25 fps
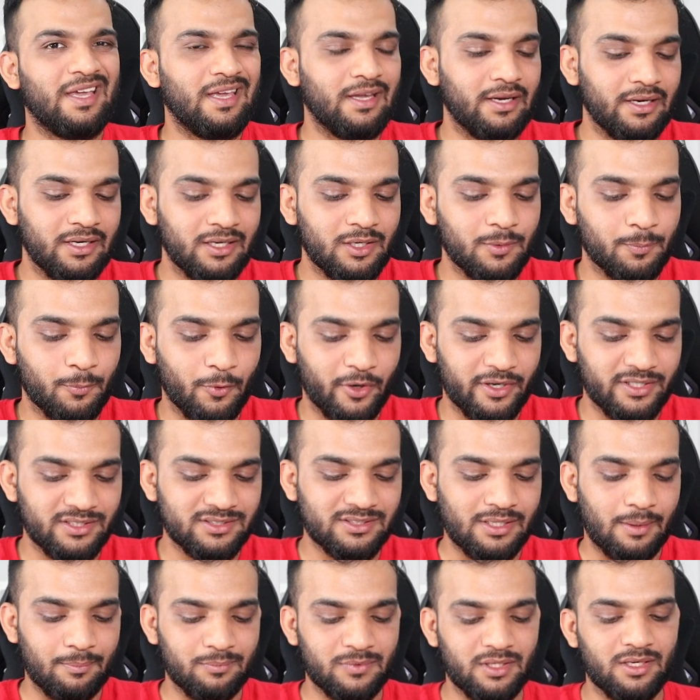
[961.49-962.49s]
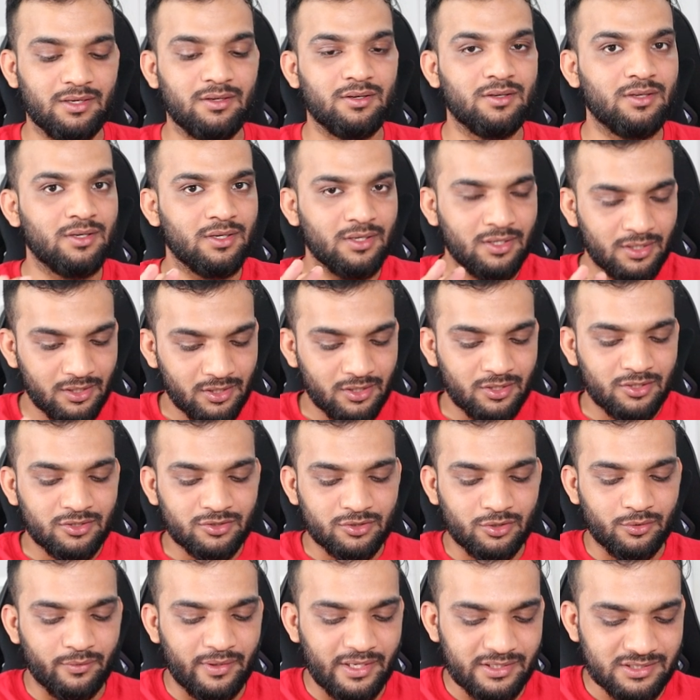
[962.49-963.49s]
8 point something.
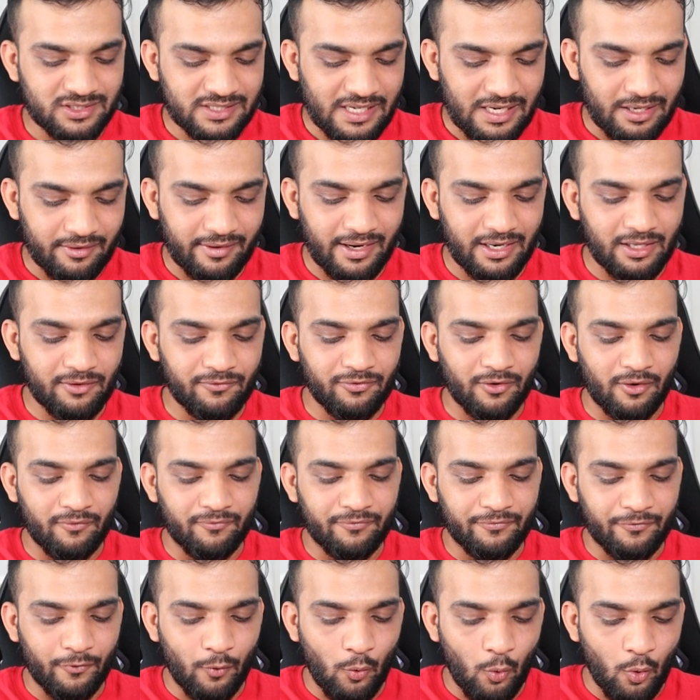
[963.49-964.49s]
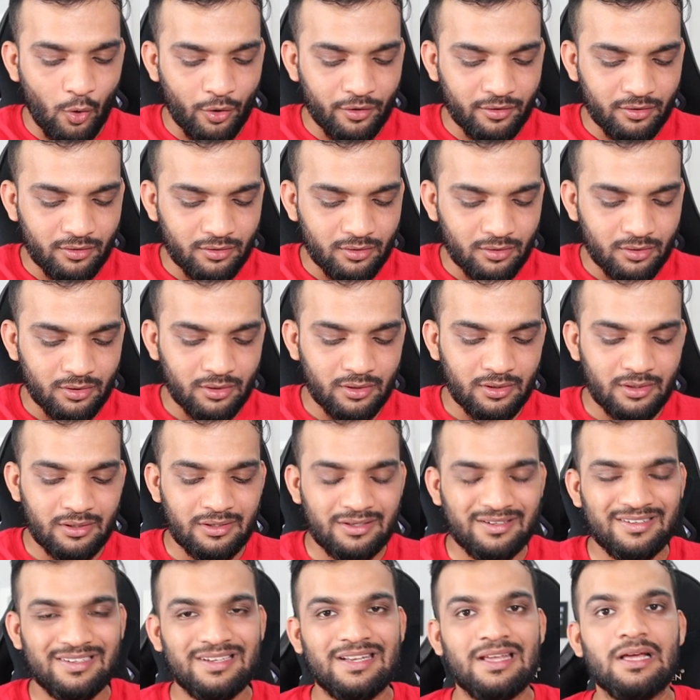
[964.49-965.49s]
So we're still running from 4
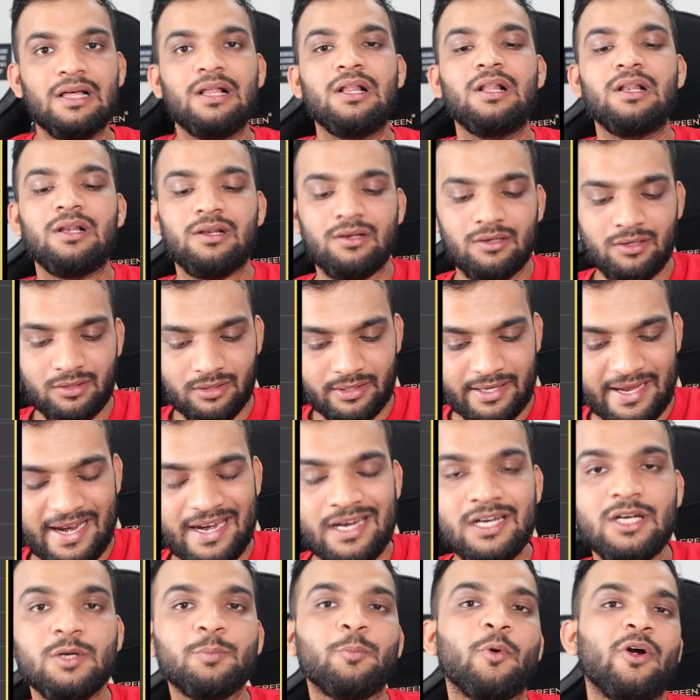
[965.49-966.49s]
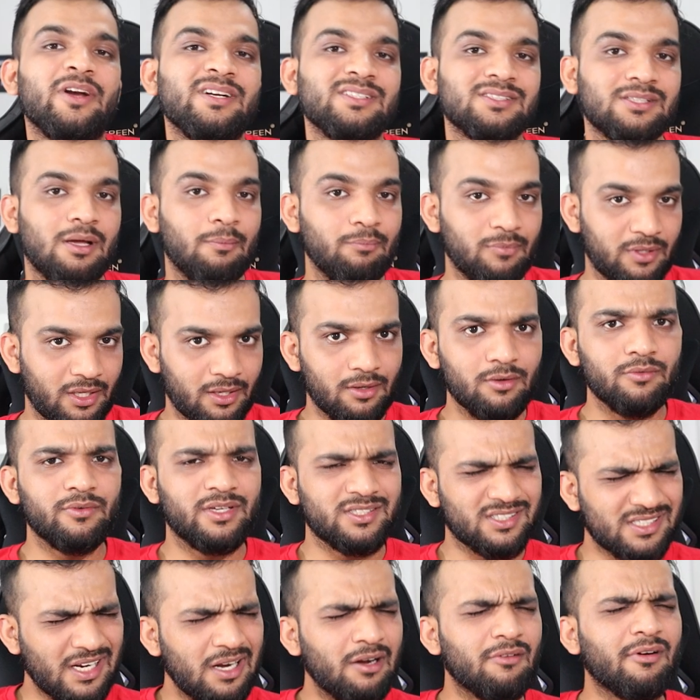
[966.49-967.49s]
till 8 point something.
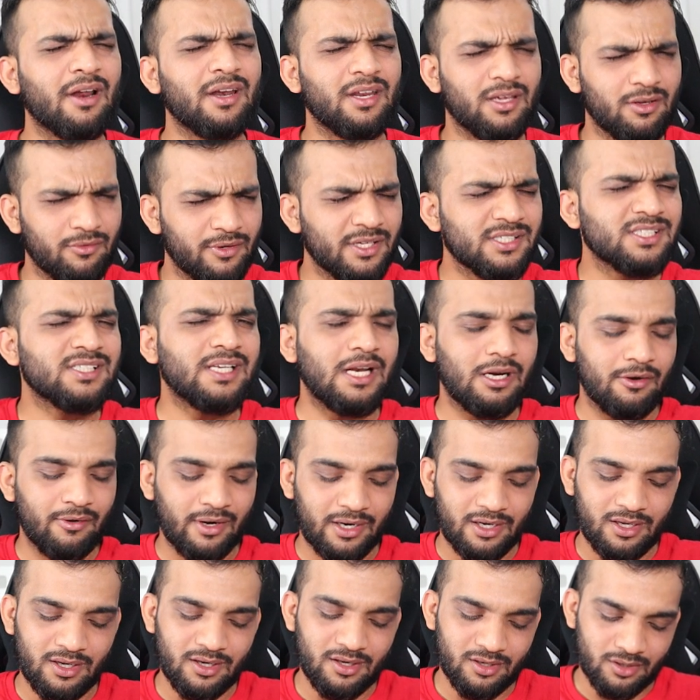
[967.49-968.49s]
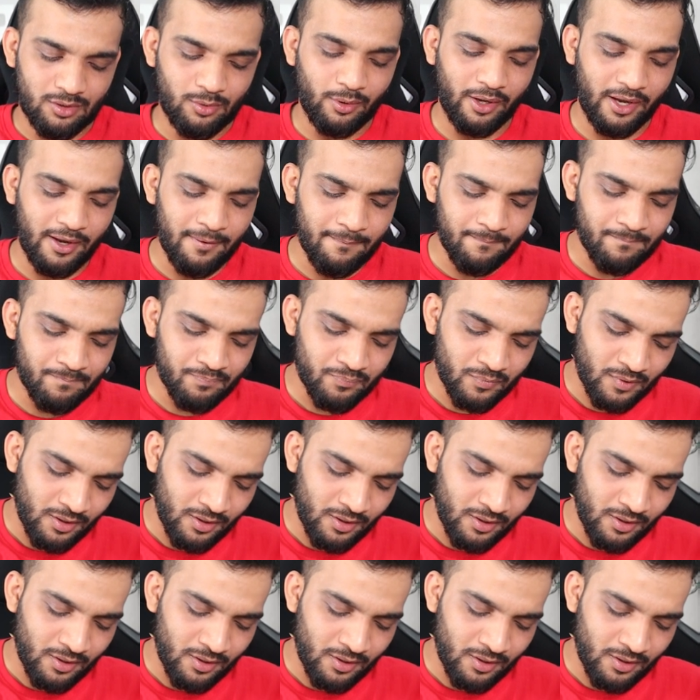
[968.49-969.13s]
We're still running. Okay.